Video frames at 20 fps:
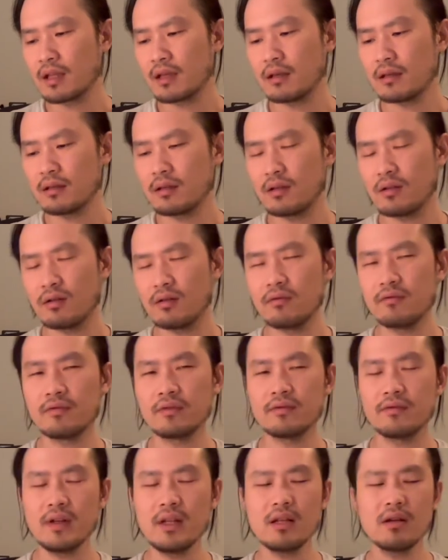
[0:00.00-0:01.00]
you know, for
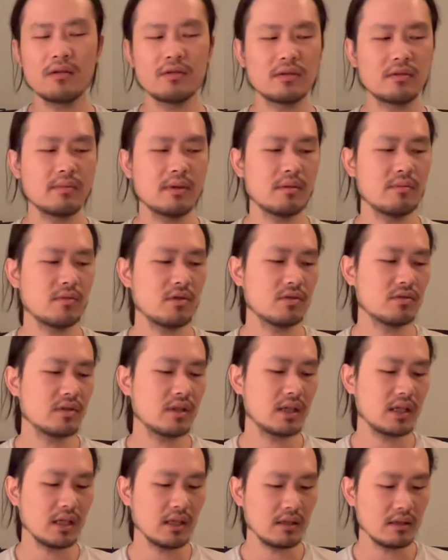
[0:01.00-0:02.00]
video it's a bit more
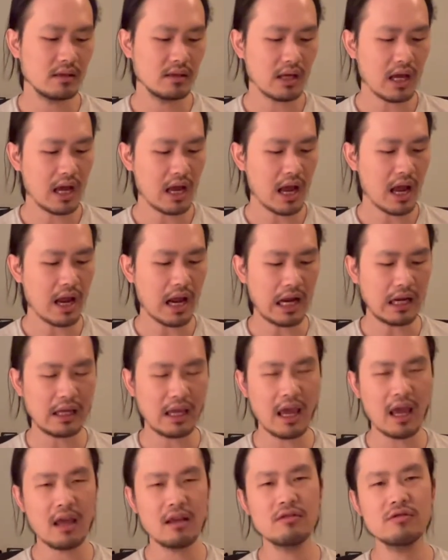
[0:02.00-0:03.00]
tricky. I
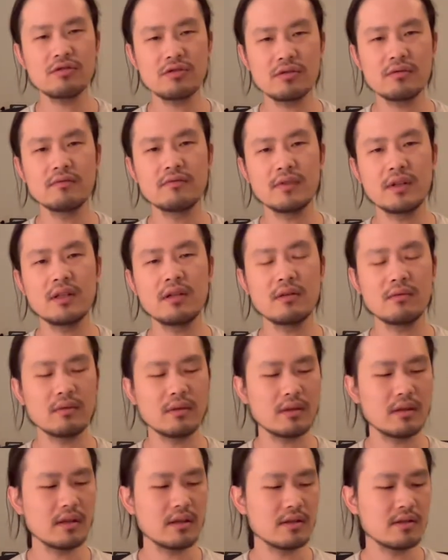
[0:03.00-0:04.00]
can shoot video
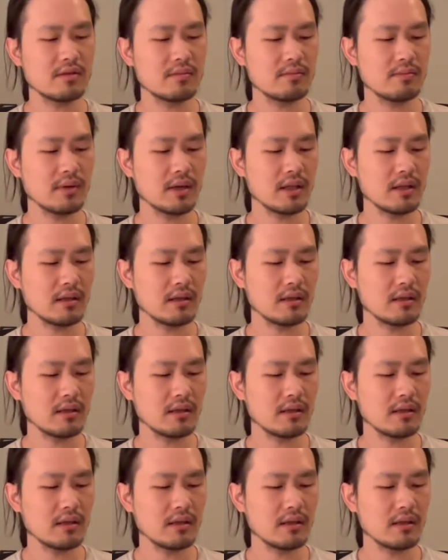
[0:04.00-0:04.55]
with this, but